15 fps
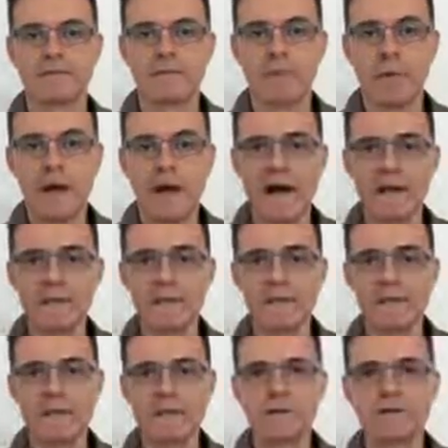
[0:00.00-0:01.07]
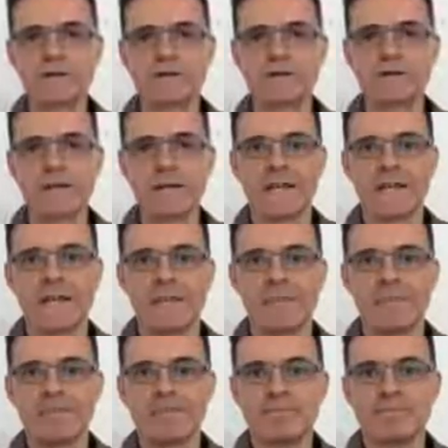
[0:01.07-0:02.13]
Why? Because
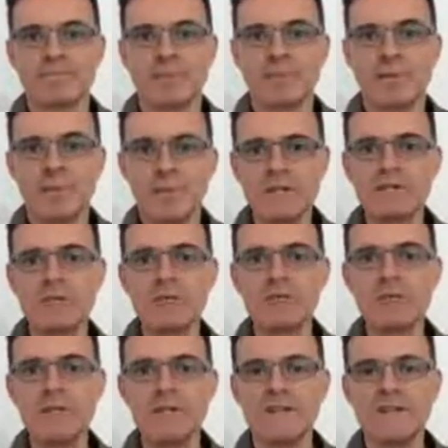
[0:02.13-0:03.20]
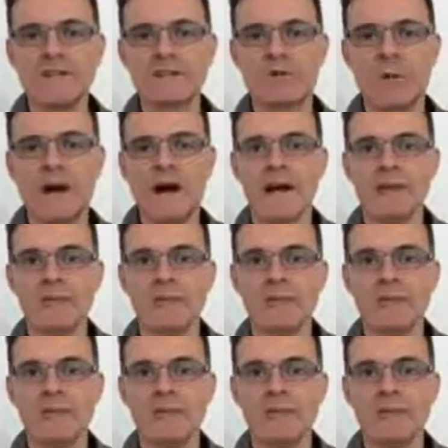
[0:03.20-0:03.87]
there is no reason why